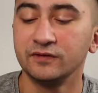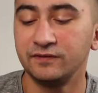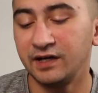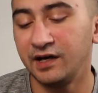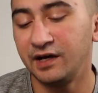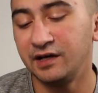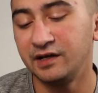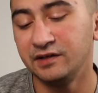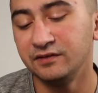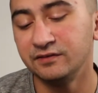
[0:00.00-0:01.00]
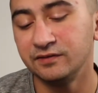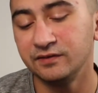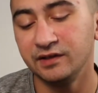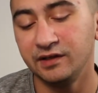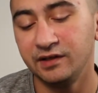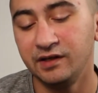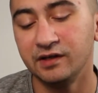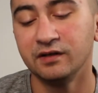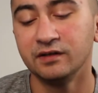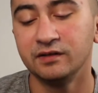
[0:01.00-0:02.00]
5
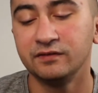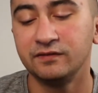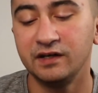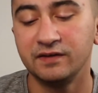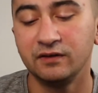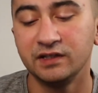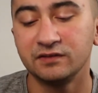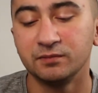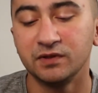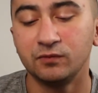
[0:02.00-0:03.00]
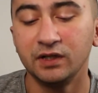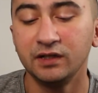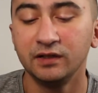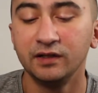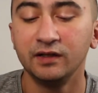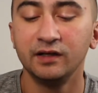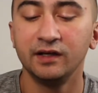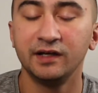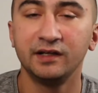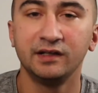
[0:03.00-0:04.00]
here. 5 outlets from the one.
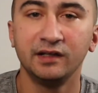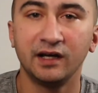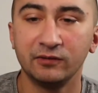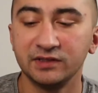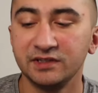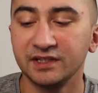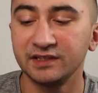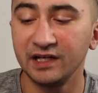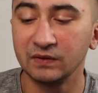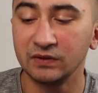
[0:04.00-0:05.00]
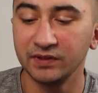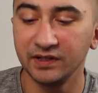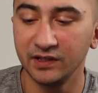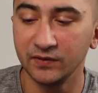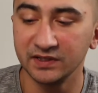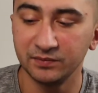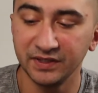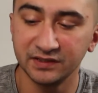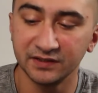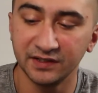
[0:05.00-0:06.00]
And I would suggest getting one with a
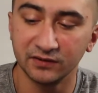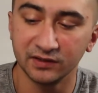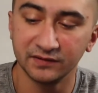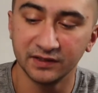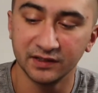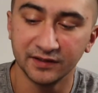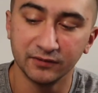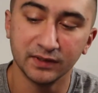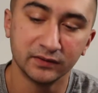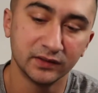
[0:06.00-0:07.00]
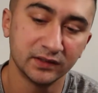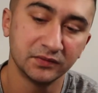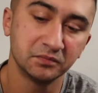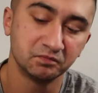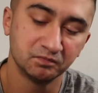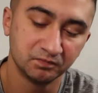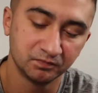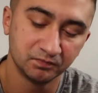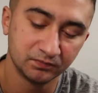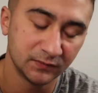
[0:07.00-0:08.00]
USB so you don't have to carry around
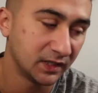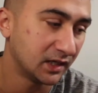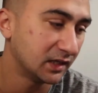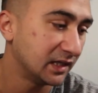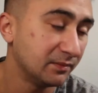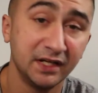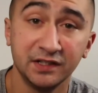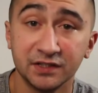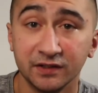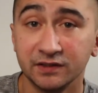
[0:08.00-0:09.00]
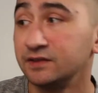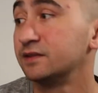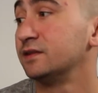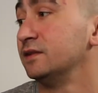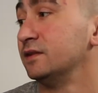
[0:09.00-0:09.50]
that many chargers.